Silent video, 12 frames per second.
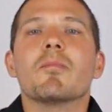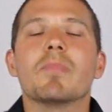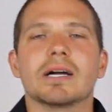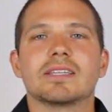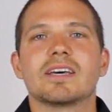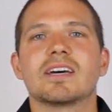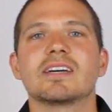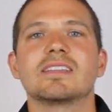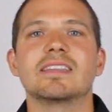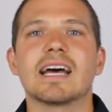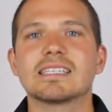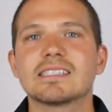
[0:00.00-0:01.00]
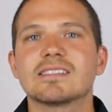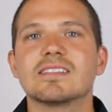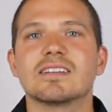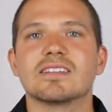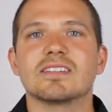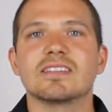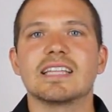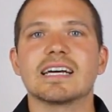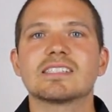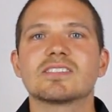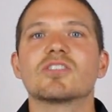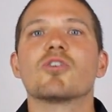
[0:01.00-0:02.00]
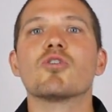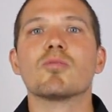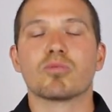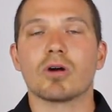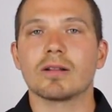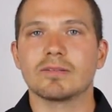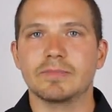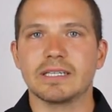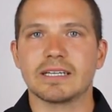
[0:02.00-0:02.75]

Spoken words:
But that's the whole problem,